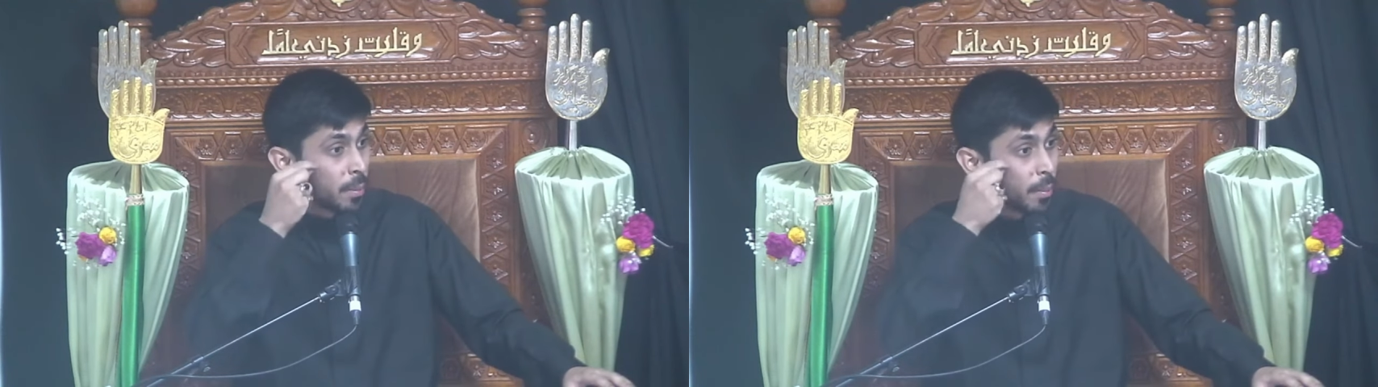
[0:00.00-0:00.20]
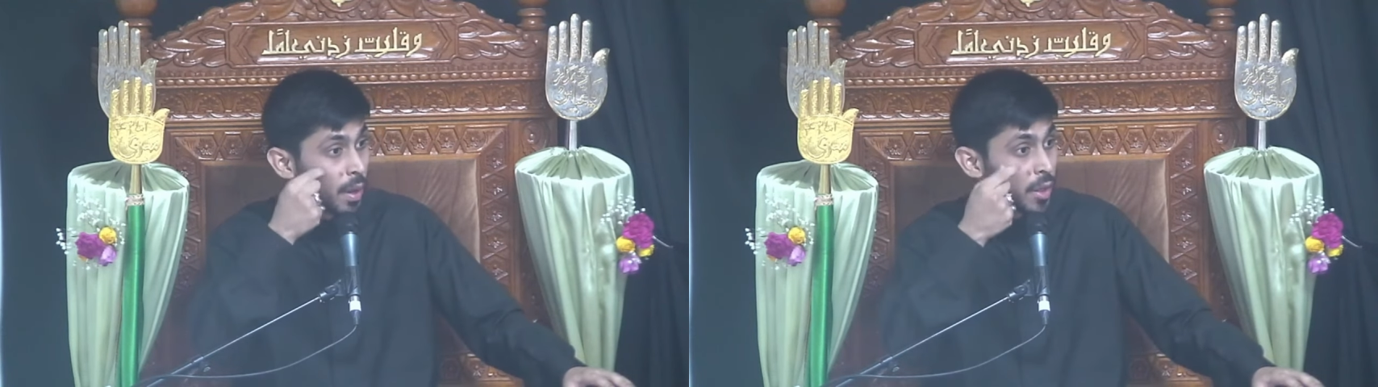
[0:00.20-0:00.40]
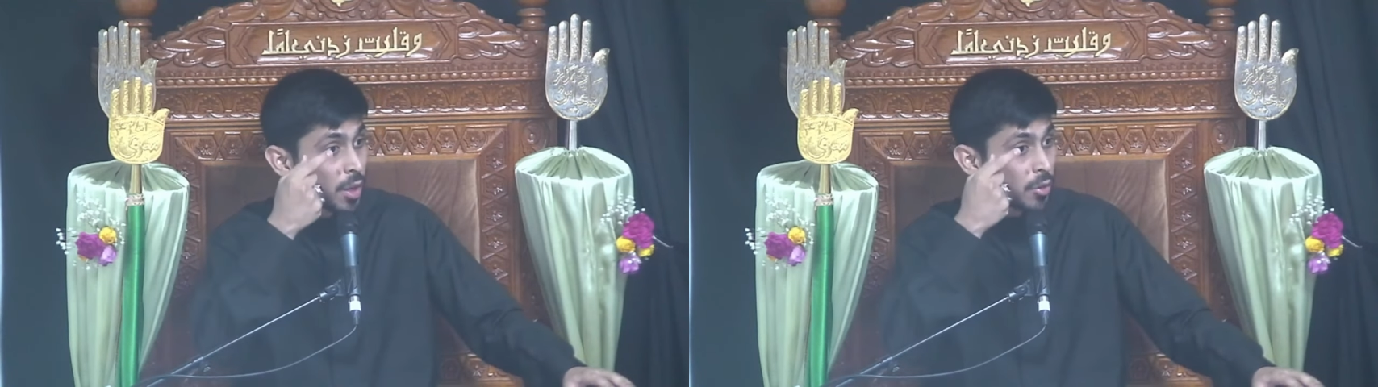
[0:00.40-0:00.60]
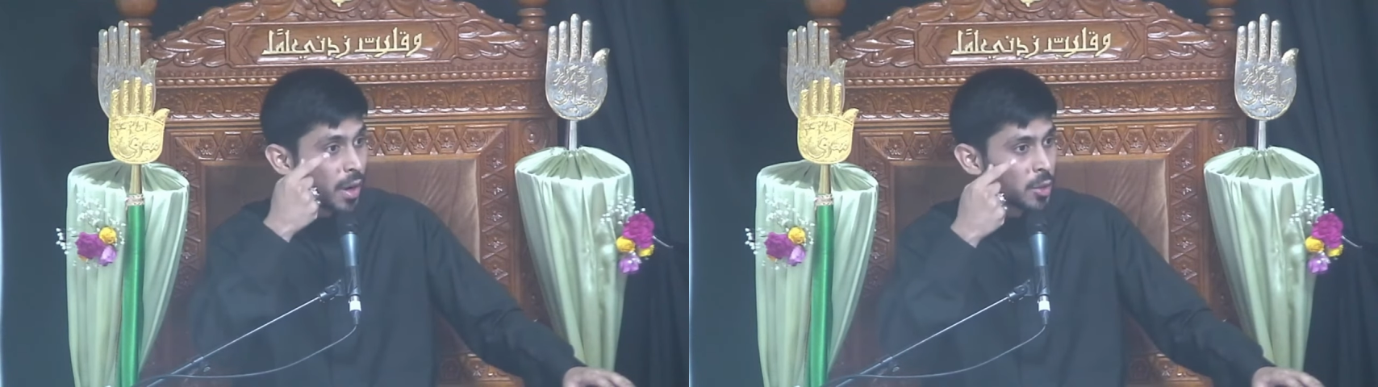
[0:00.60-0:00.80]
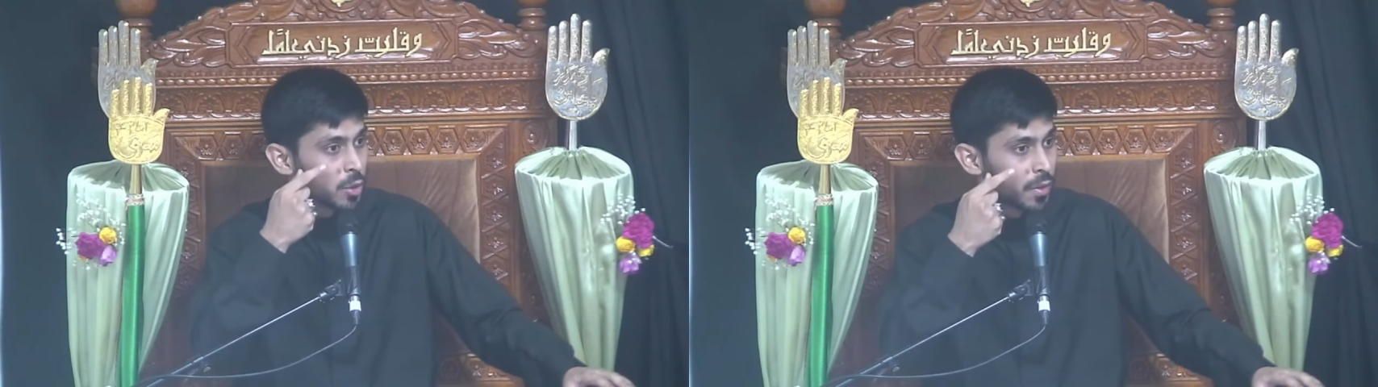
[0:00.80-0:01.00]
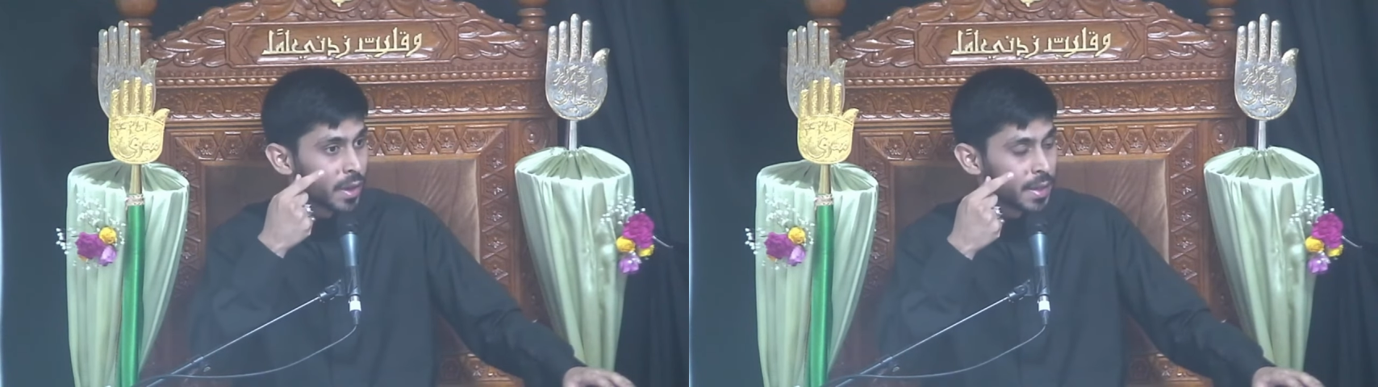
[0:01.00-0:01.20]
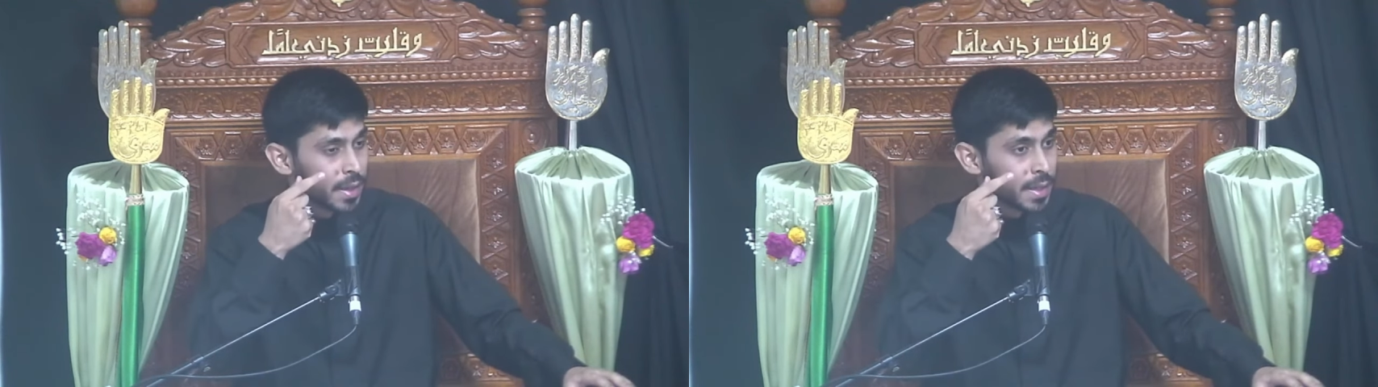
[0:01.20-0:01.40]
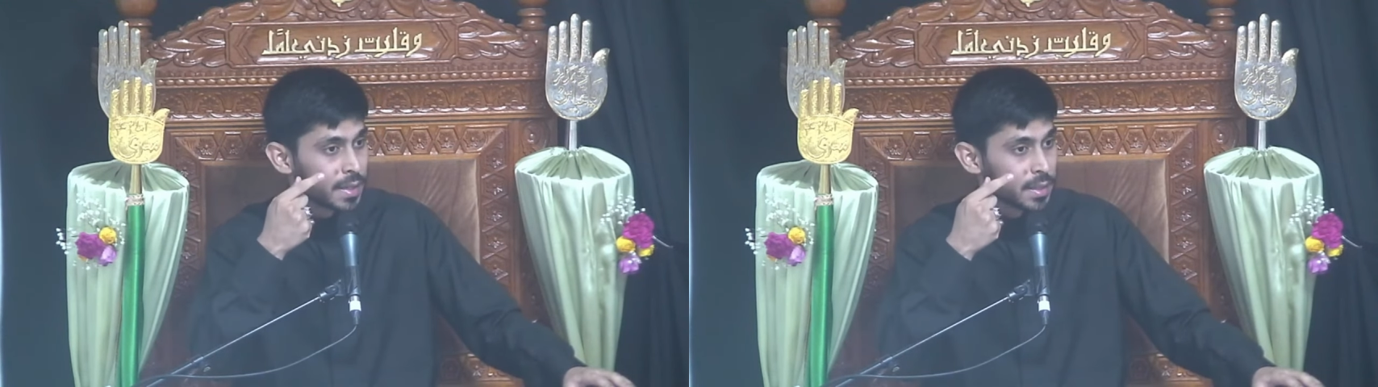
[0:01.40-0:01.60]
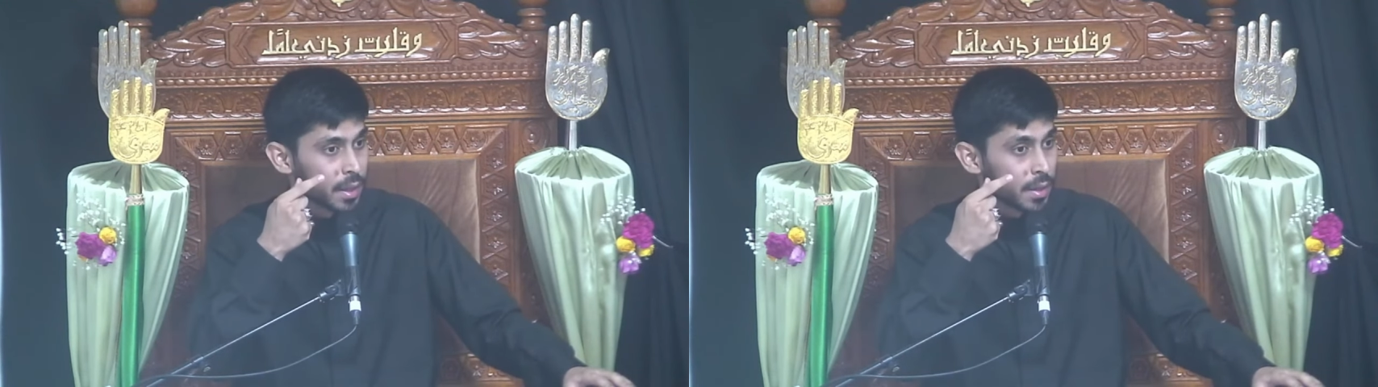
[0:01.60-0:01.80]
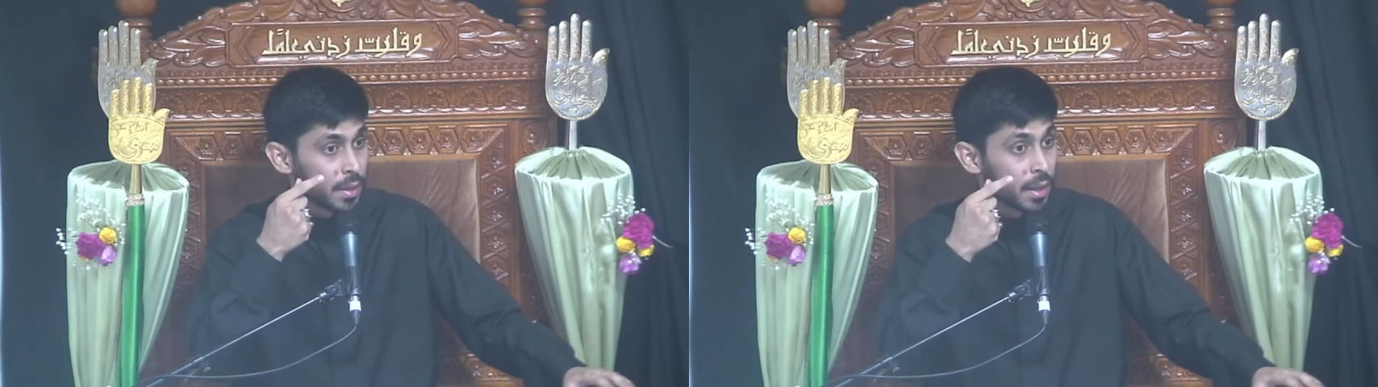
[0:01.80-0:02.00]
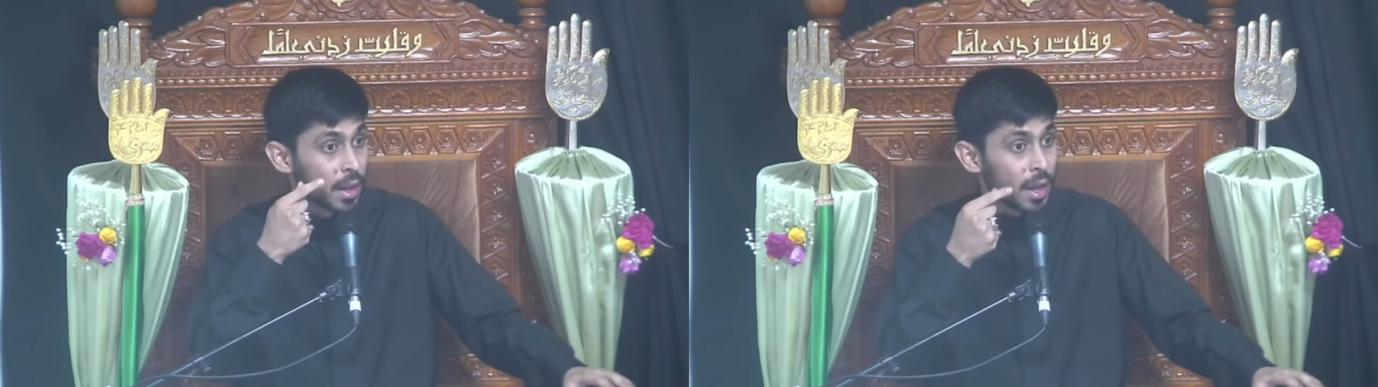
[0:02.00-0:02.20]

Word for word: a mother cries over her dead son.